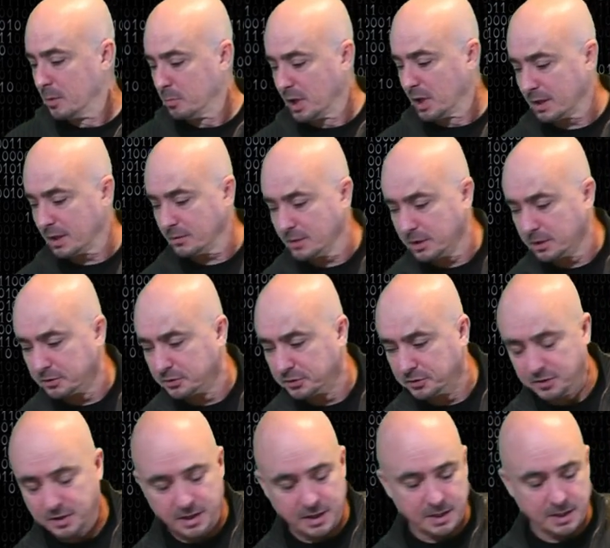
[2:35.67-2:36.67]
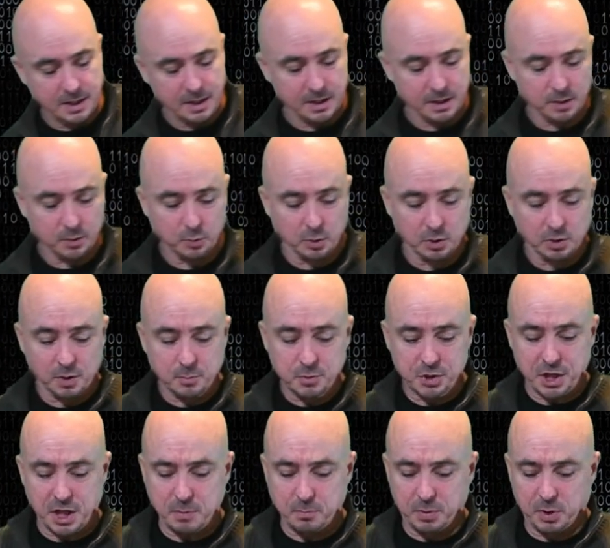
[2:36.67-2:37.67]
But there's the uh, roll-up
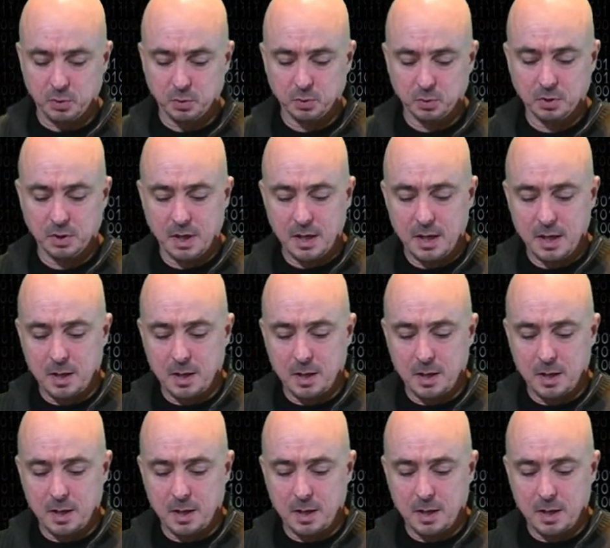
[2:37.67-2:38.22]
J-Pole.